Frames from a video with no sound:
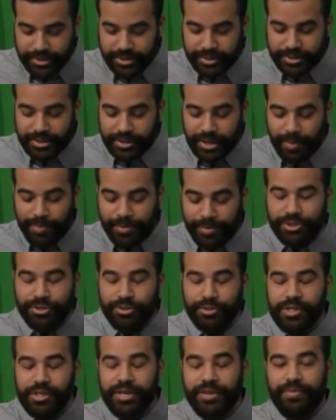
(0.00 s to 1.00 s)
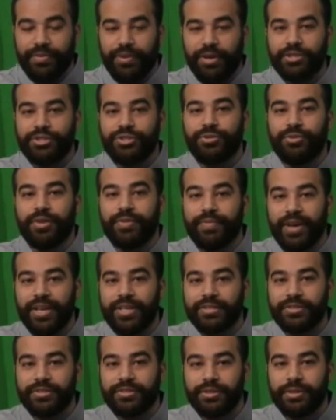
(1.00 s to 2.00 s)
This is an opportunity for us to
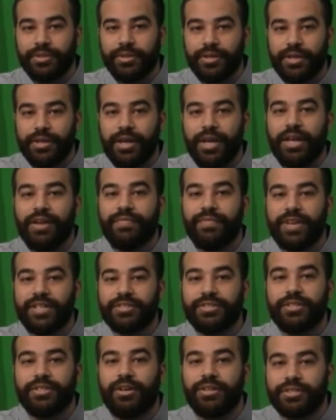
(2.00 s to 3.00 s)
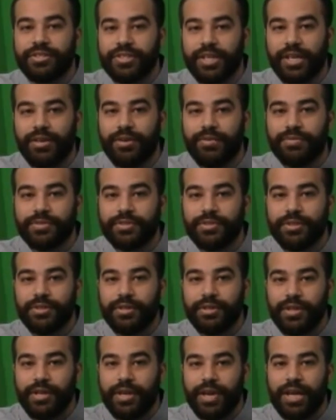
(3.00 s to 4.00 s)
invest, invest in ourselves,
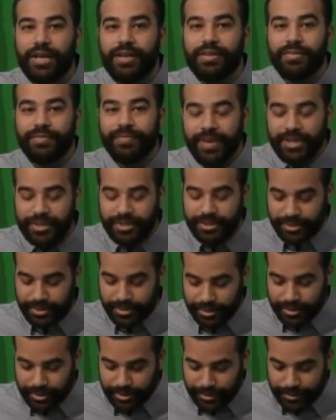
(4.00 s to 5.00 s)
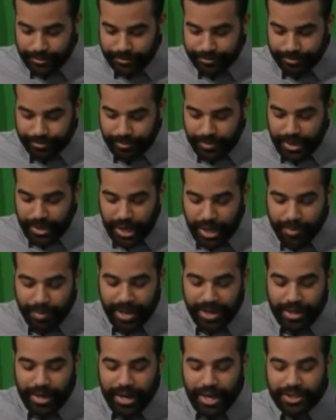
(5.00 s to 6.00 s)
and invest in
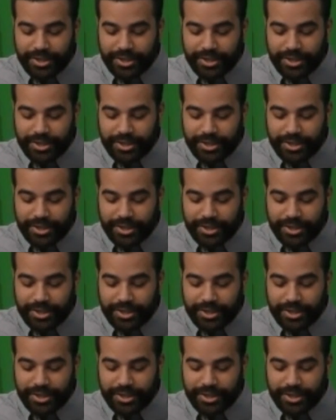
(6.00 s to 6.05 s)
my